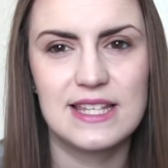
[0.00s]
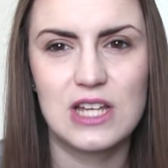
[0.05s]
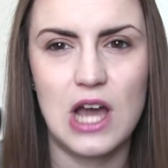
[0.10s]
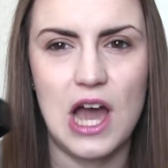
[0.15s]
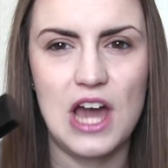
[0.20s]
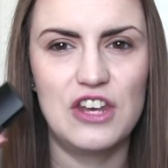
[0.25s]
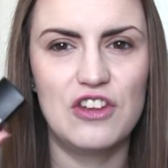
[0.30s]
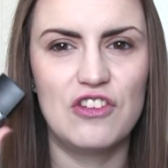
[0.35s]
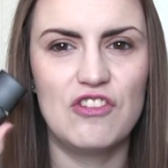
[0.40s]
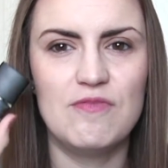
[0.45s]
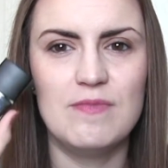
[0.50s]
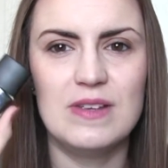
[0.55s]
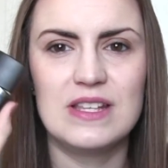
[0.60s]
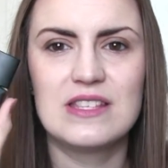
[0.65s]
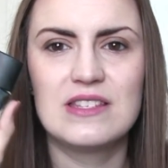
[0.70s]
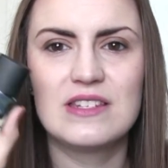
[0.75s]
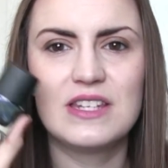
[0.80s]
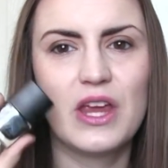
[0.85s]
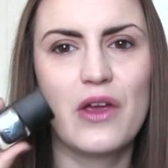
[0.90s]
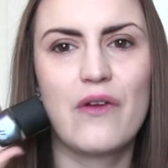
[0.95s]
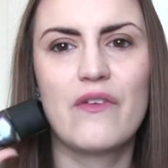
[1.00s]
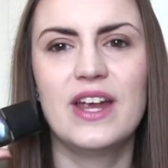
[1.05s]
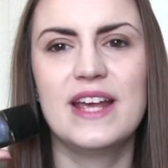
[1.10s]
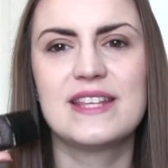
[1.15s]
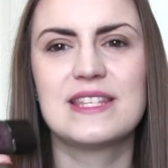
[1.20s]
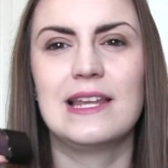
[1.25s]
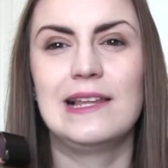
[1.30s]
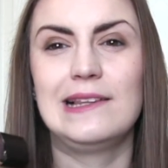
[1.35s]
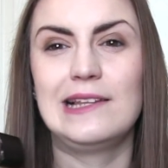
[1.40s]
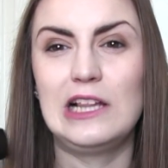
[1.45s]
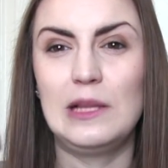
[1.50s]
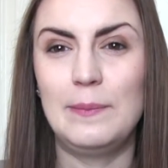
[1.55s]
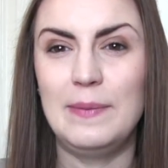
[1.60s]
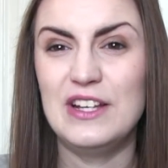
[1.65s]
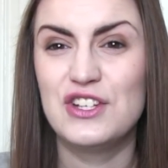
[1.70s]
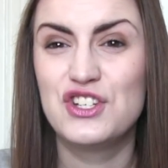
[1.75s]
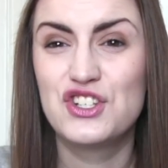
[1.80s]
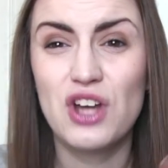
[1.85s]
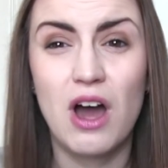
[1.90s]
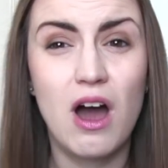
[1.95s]
It's kind of mysterious and a little
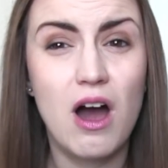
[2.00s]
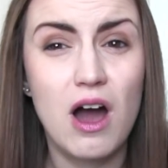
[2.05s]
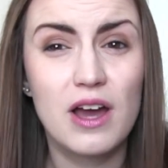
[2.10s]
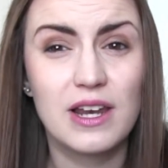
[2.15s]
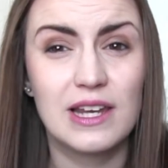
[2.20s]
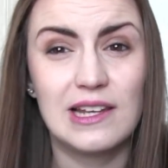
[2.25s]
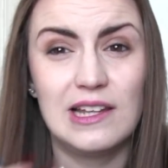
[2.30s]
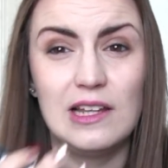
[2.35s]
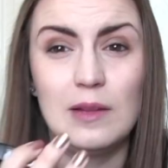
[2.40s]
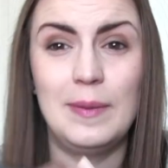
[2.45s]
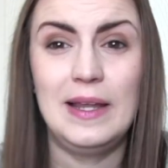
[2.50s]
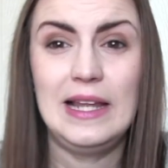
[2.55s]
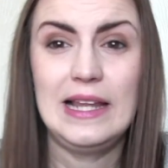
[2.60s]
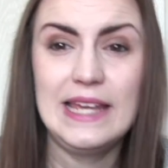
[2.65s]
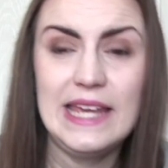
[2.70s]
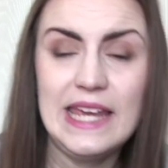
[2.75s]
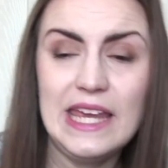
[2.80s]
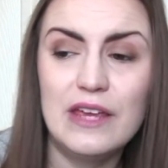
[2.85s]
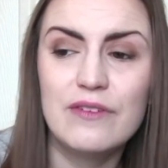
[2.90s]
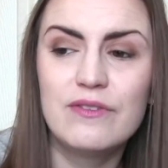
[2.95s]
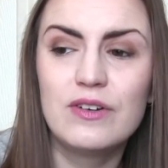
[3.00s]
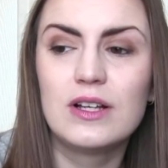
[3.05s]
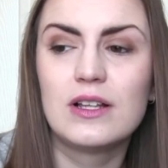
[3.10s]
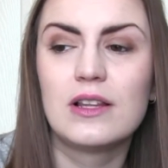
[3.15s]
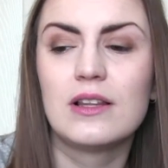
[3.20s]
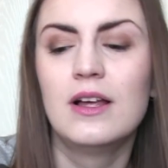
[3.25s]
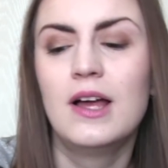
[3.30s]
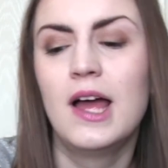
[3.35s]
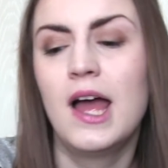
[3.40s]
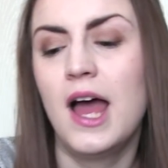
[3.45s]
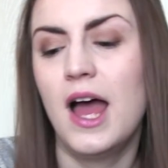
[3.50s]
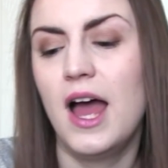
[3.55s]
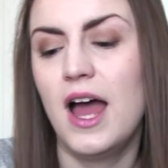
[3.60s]
bit dark and a little bit evil.